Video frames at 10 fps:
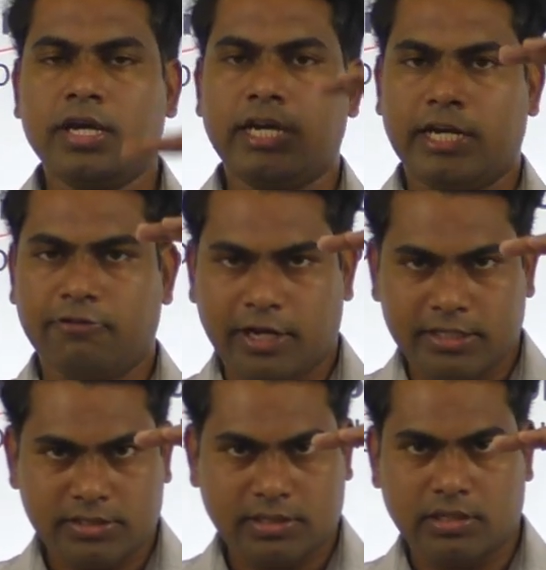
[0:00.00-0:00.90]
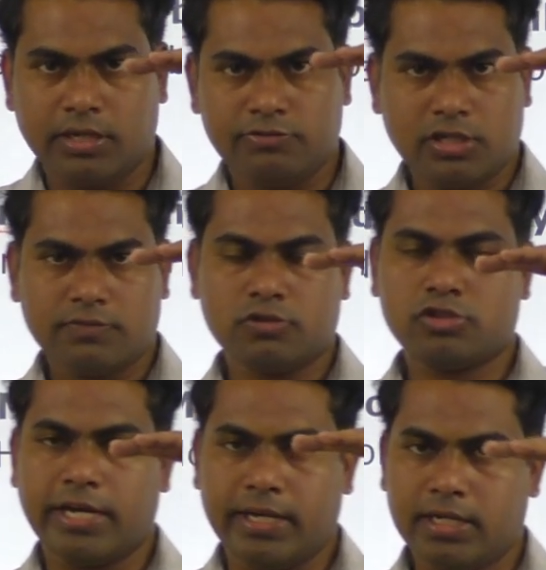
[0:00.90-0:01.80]
Division of
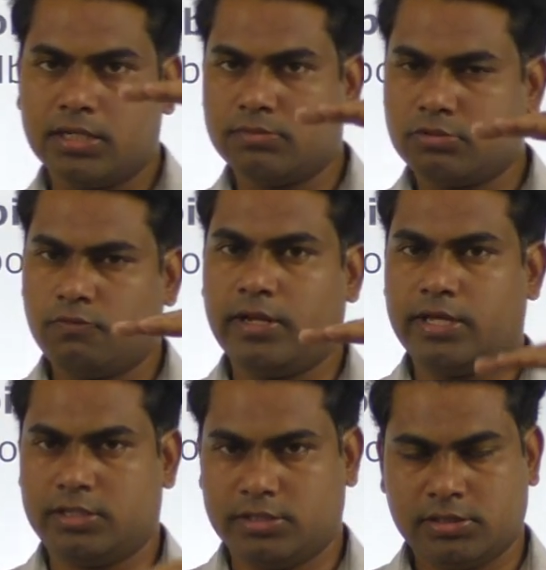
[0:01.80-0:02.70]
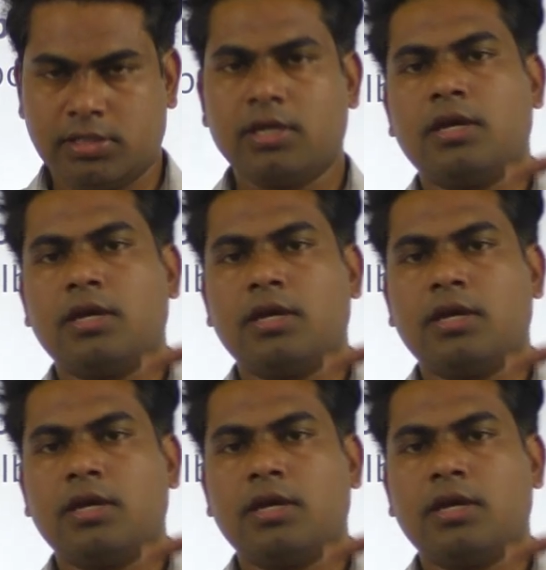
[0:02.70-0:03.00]
society in terms of layers,